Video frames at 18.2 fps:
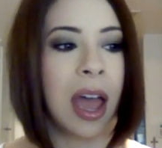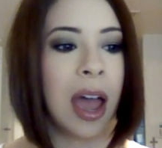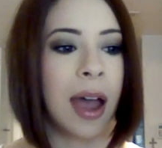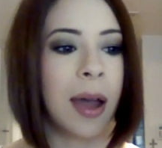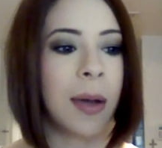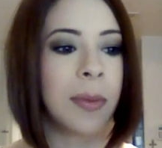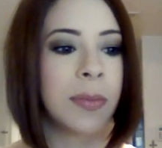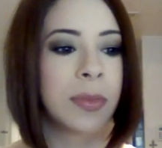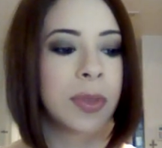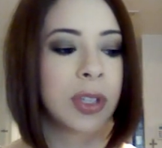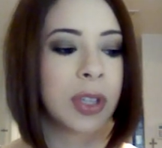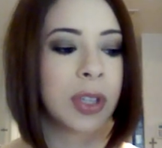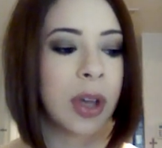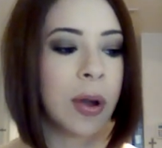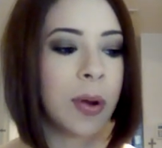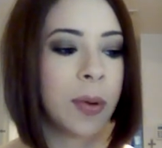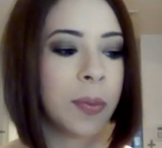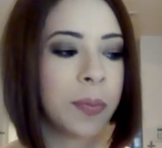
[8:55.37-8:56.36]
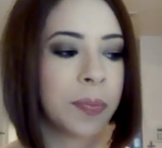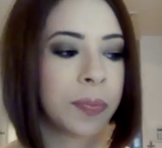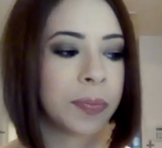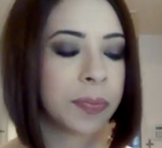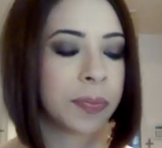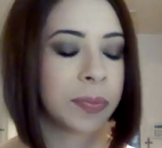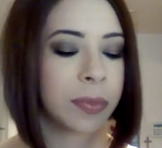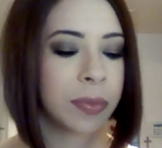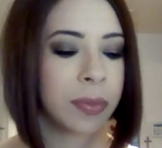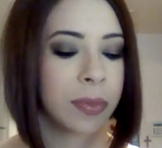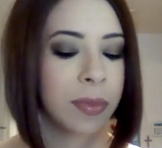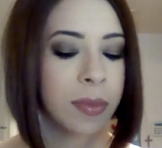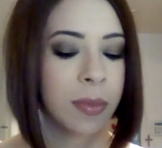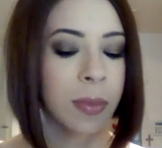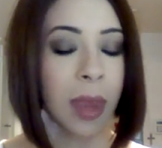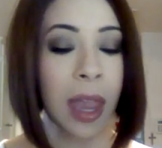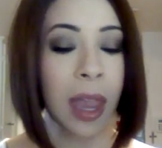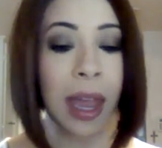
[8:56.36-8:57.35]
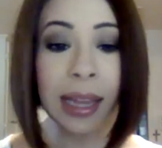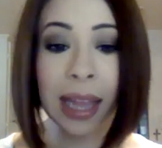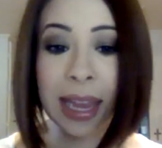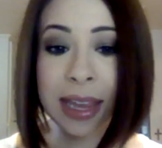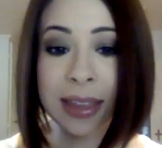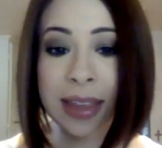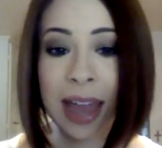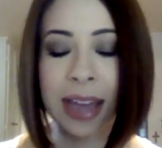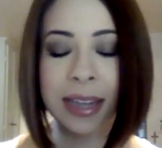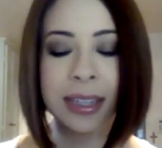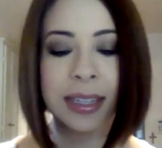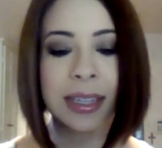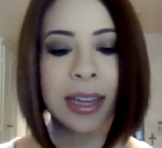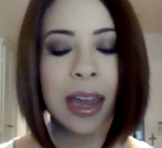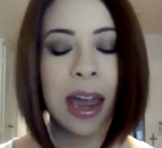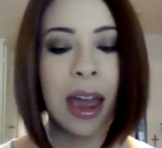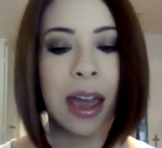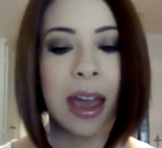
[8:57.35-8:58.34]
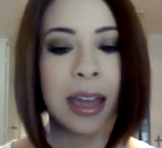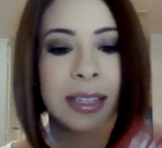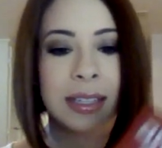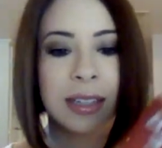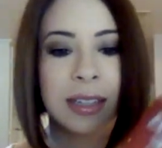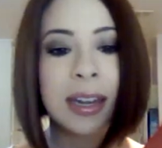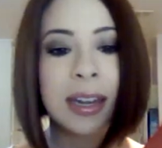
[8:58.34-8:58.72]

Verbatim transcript: Um, so I like that. Uh, it's